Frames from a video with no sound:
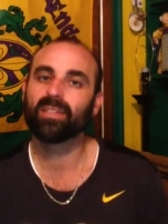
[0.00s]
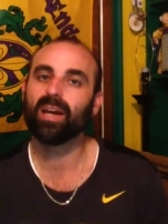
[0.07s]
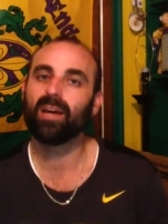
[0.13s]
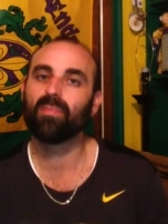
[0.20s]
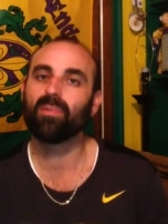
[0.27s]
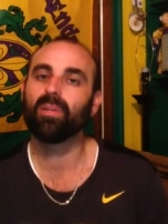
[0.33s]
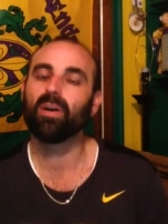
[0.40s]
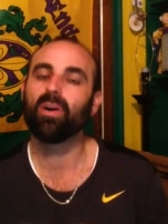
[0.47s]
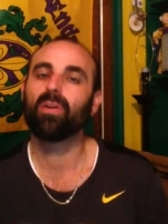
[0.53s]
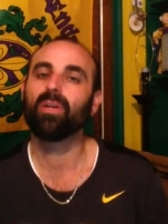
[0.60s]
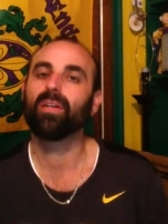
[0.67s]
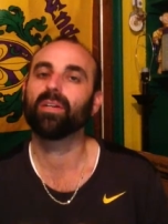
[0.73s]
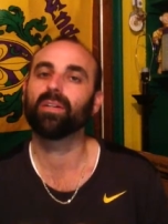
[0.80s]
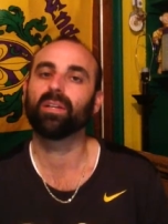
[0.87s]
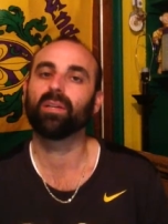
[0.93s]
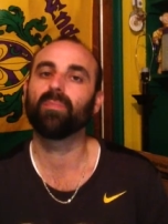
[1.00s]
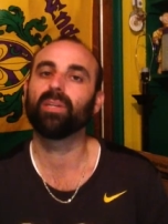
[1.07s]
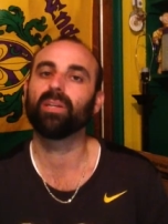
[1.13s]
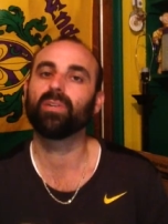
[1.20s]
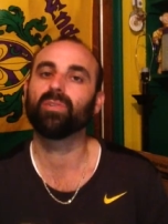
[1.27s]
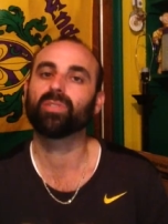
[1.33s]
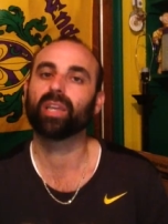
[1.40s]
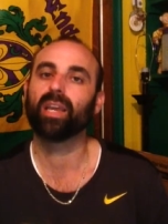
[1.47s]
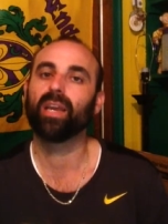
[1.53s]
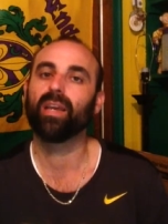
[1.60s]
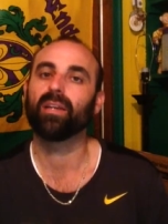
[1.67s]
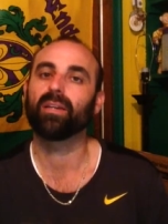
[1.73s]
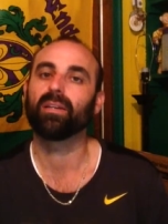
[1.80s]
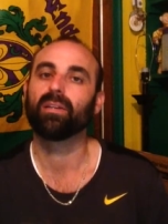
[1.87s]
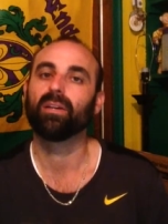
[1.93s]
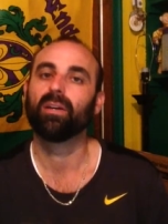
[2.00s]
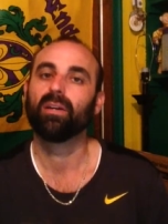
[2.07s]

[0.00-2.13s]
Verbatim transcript: not belong here. Let me go scan it.